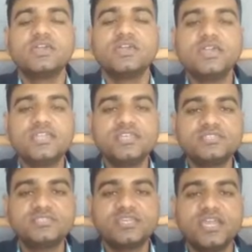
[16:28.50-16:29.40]

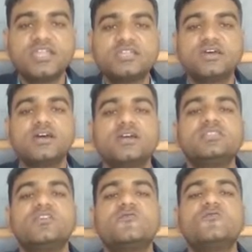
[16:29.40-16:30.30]
initiate
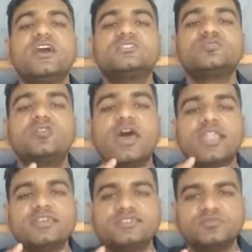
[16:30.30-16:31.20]
the
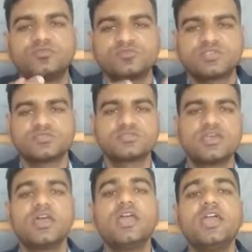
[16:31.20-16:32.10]
vasodilation process.
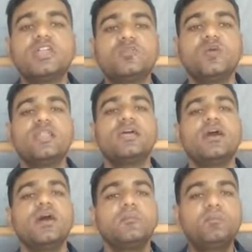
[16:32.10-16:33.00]
It will
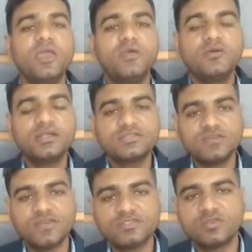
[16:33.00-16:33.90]
favor the
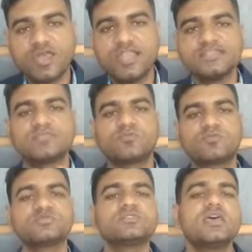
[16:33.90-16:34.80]
vasodilation
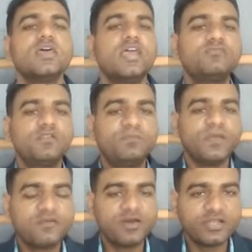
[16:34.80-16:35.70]
process. It will
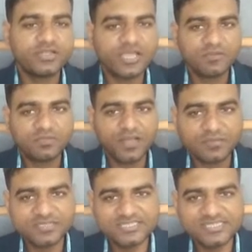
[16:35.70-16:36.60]
favor the
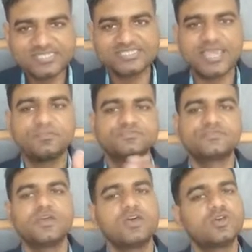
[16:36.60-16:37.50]
inflammation step.
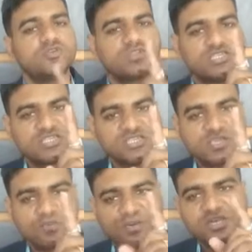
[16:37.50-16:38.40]
So this is
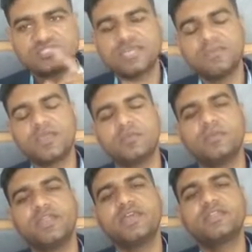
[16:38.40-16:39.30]
the first chemical
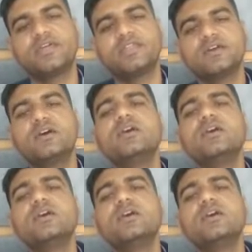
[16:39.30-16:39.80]
mediator